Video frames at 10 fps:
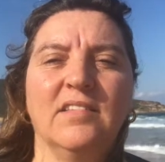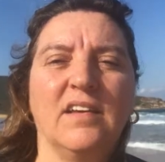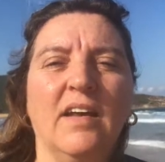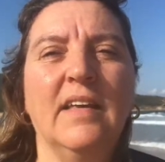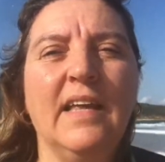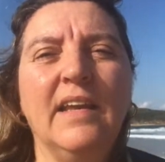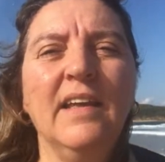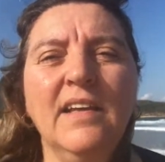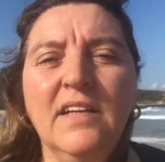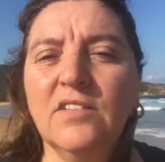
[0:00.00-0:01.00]
studying.
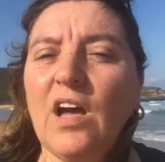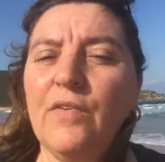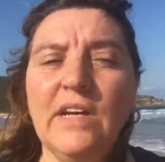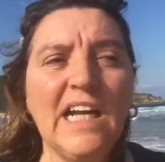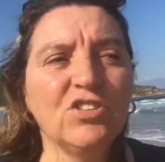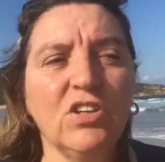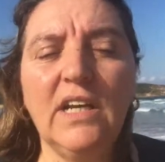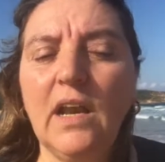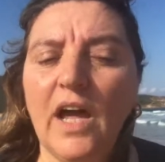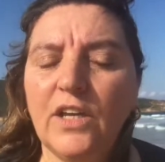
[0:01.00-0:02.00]
So
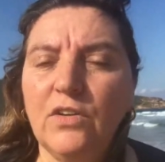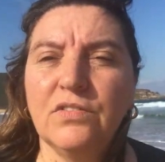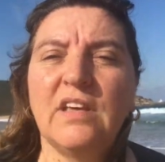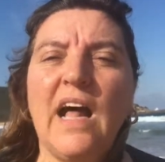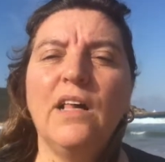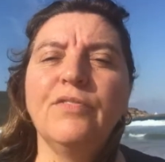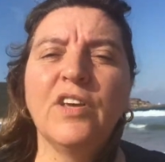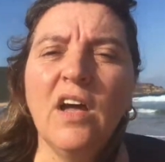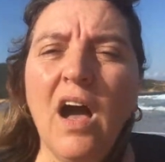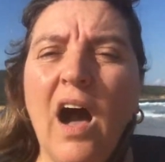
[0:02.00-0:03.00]
naturally, like yourselves,
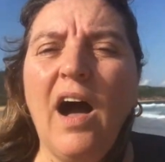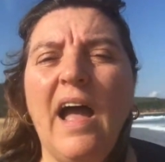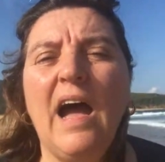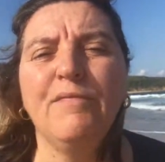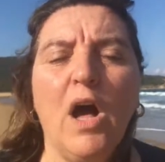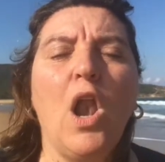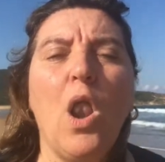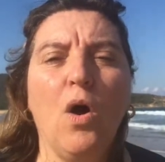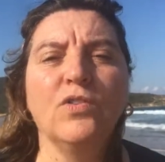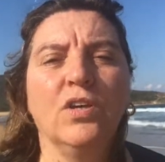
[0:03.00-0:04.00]
I have a
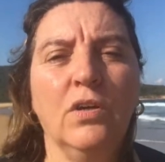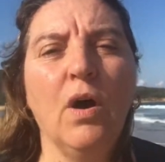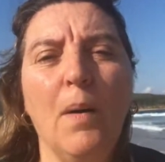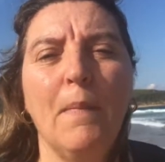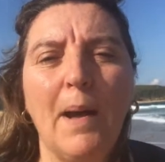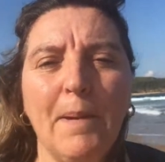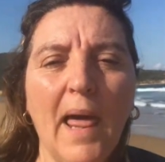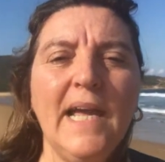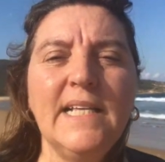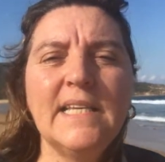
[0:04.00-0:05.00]
lot on my
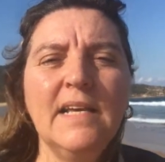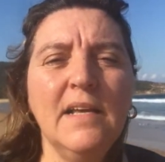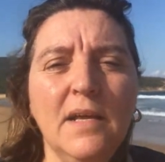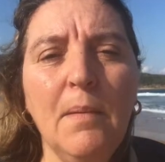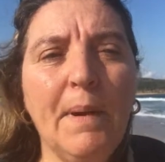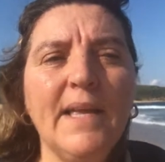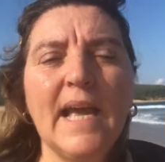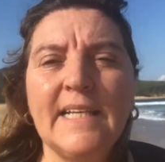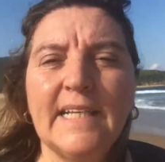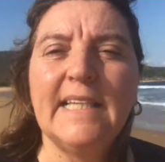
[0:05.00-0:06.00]
plate, but
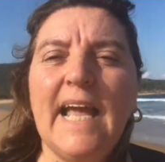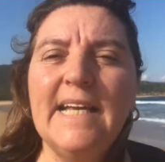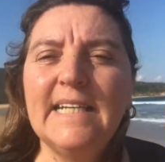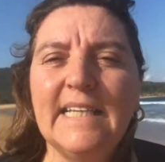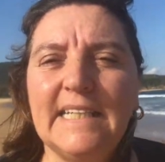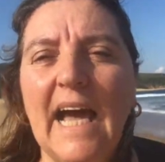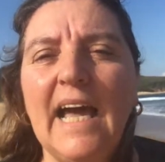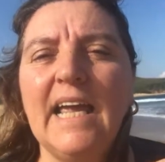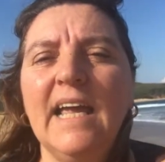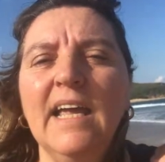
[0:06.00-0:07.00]
yet at the end of the
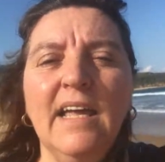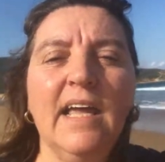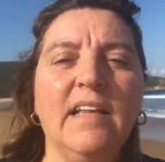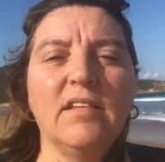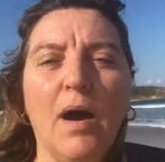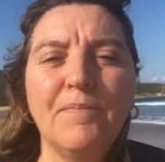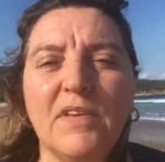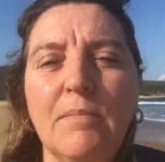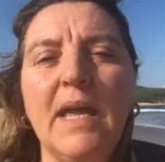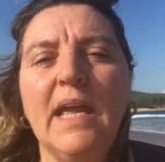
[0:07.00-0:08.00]
day, it's up
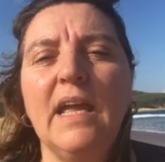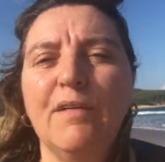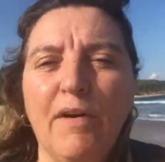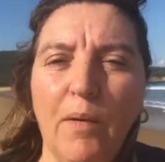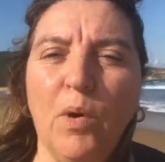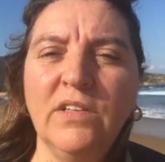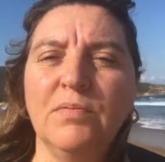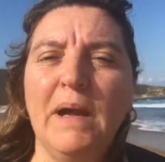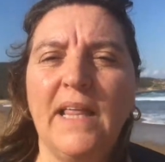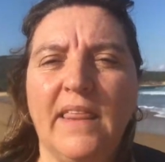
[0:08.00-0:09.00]
to me if I want
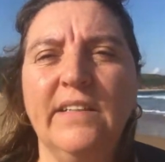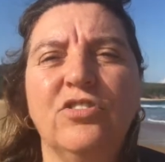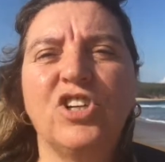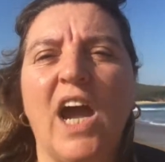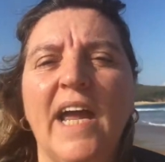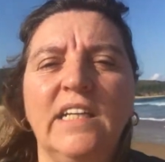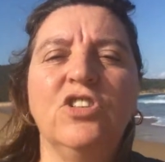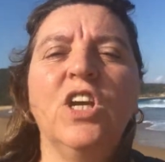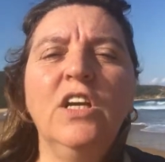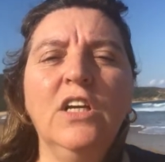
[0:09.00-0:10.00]
to make things
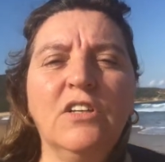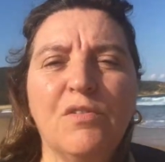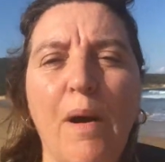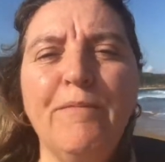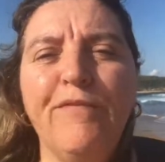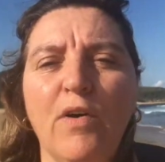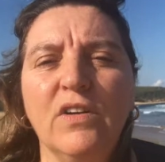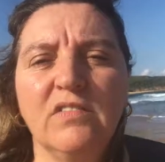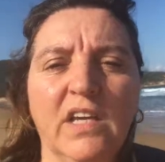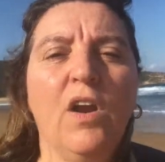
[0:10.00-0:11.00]
change. So I'm
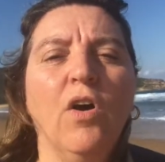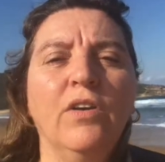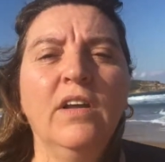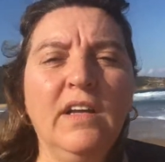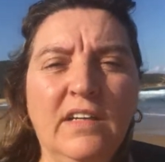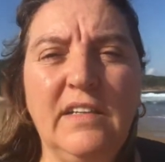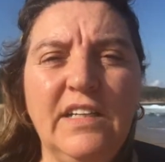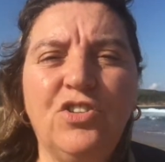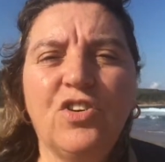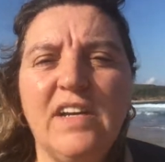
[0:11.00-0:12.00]
focusing on
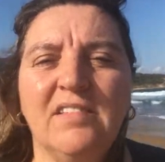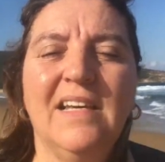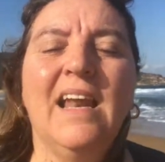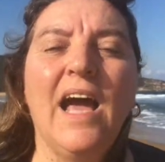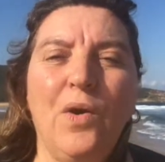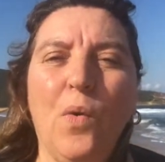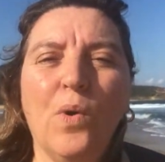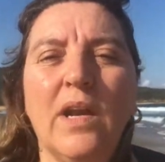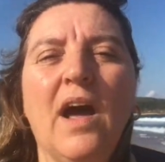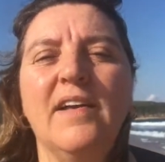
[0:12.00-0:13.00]
de-stressing and
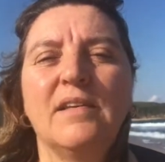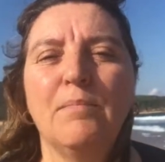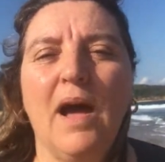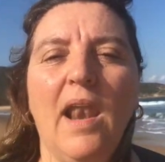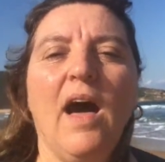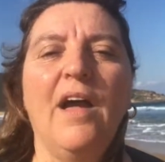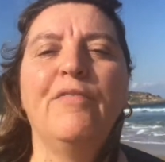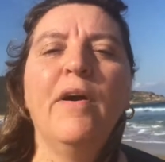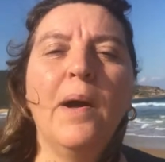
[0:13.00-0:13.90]
organising my life